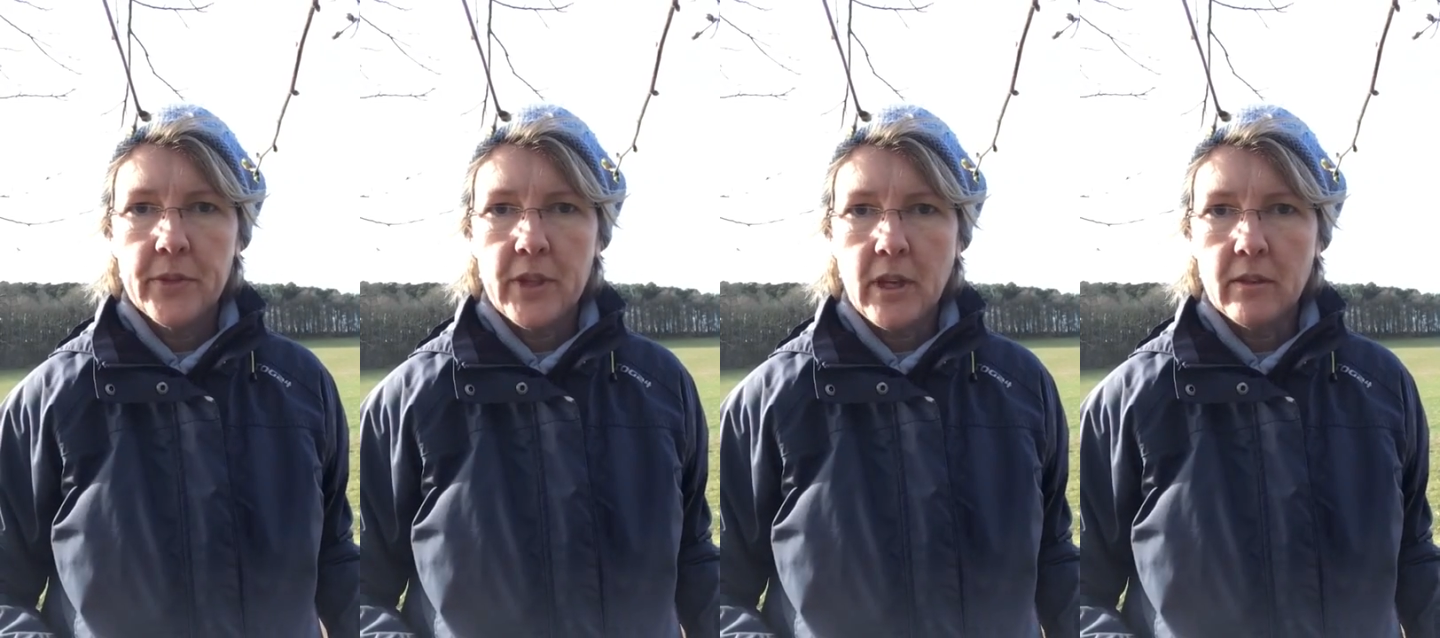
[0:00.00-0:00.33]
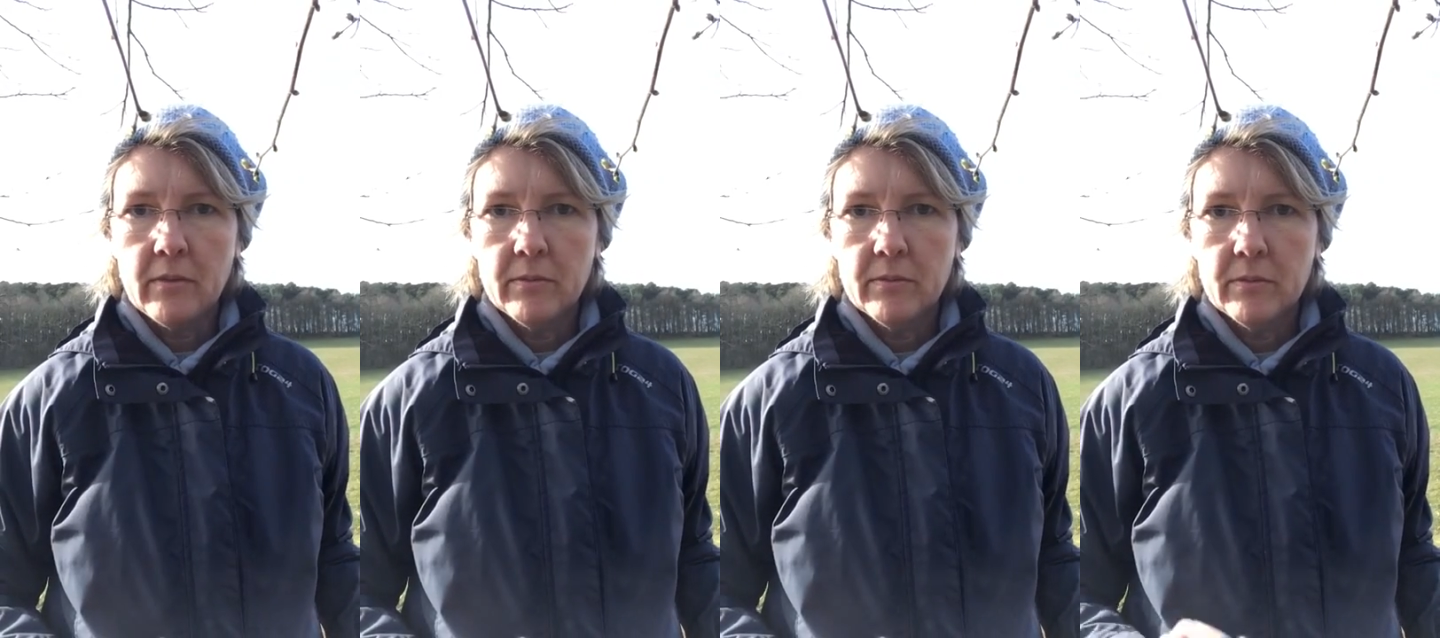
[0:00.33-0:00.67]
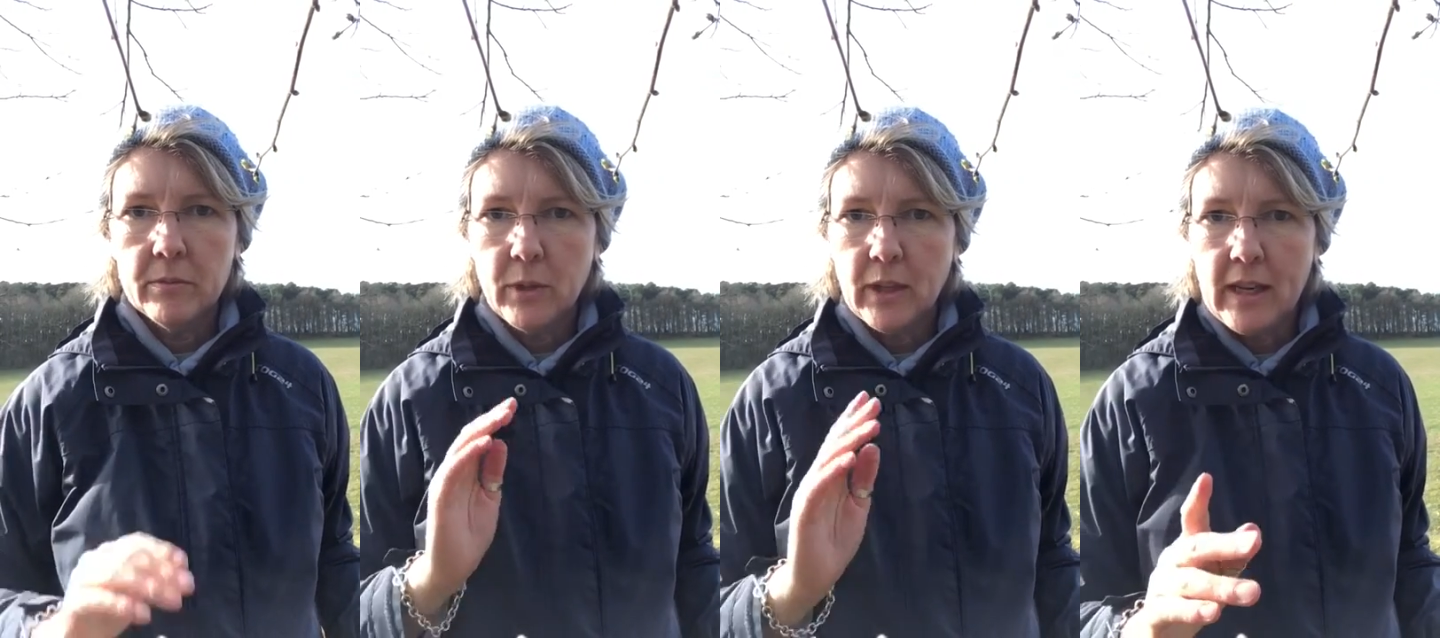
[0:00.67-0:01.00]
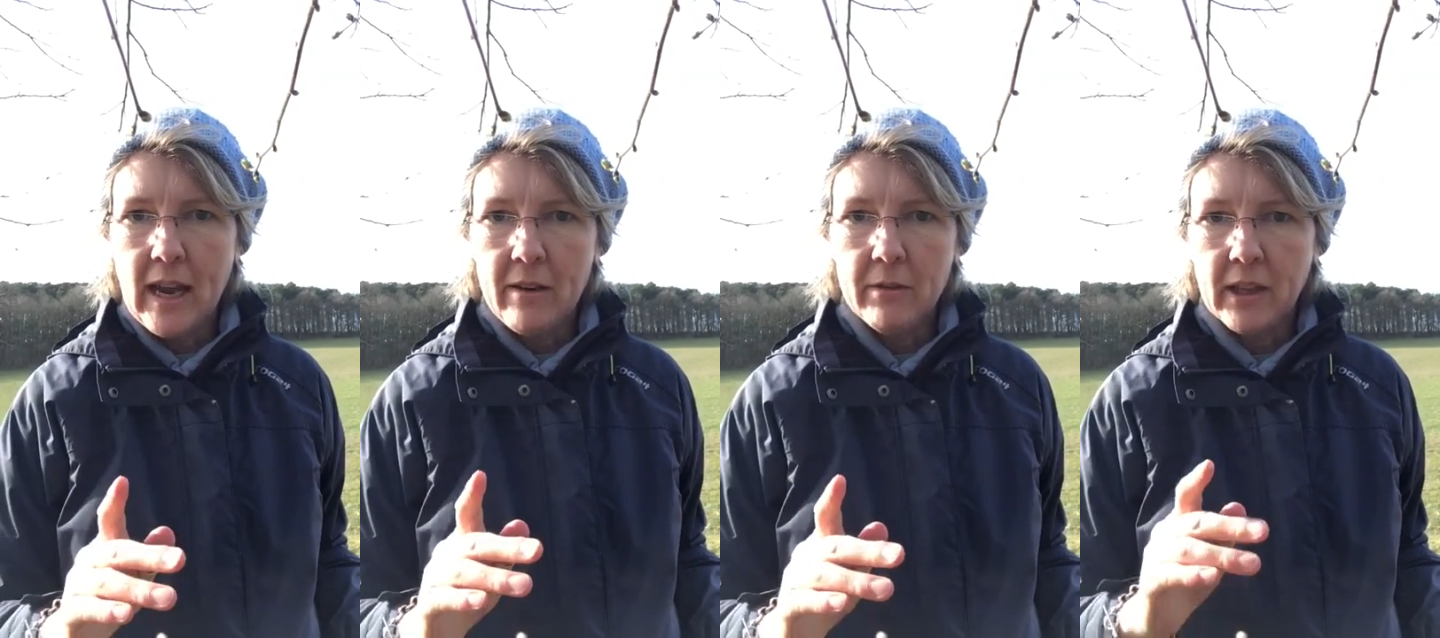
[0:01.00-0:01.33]
So we're
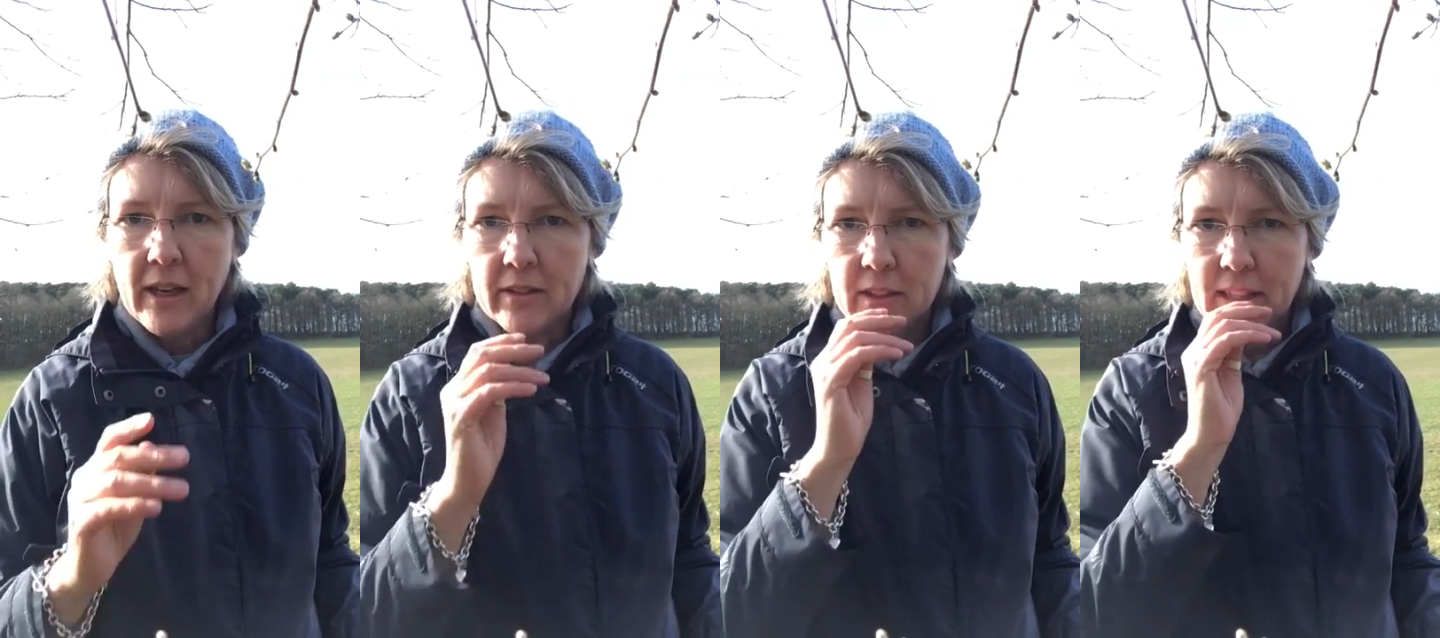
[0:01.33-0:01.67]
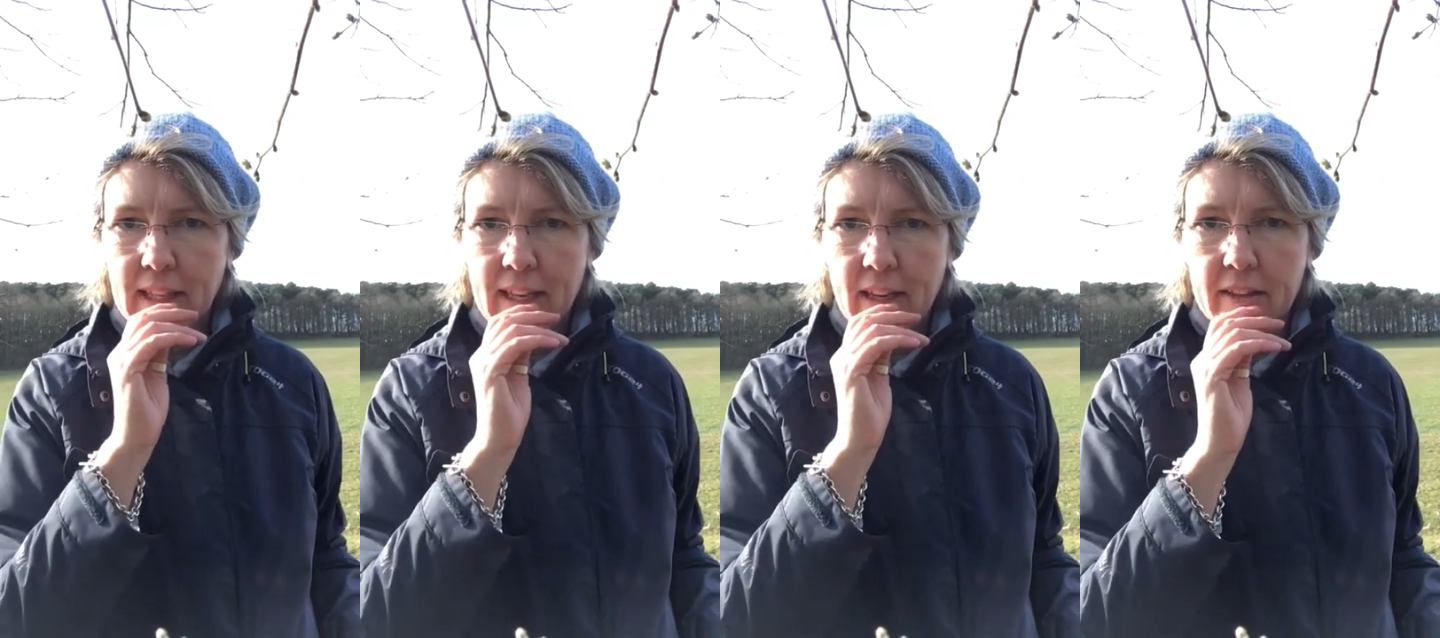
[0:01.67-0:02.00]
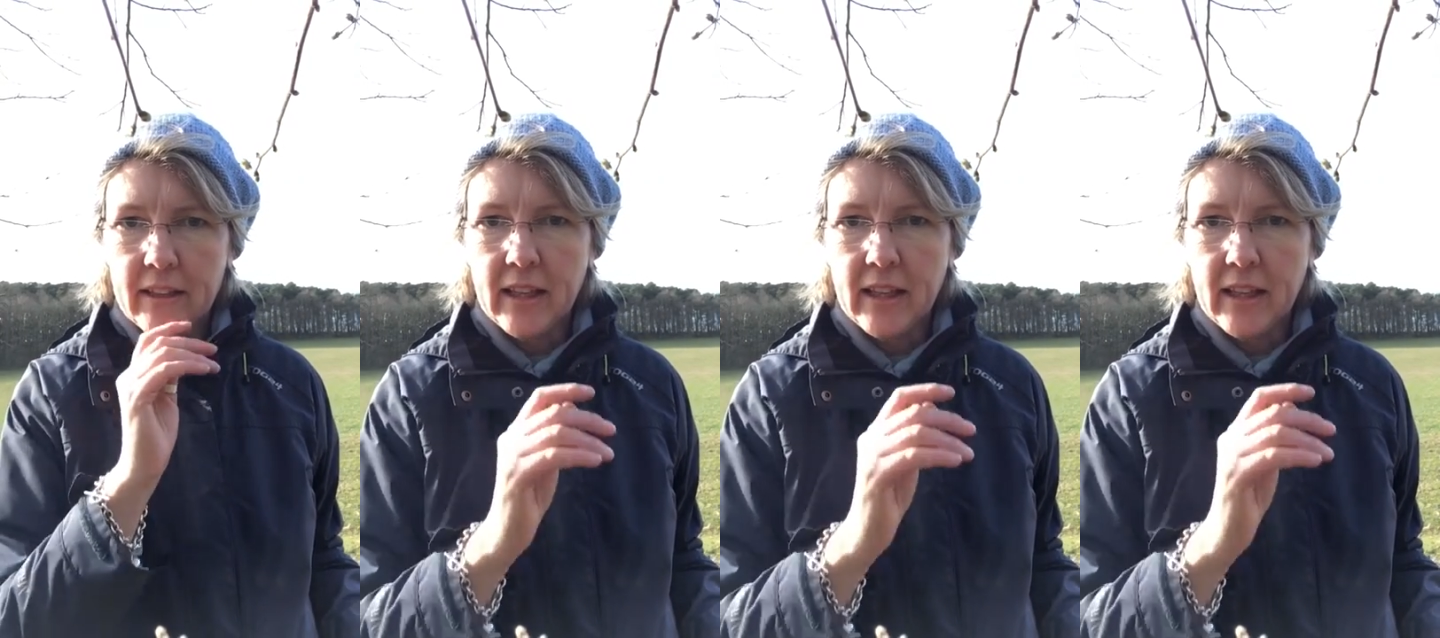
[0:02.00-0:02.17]
now we're going to clear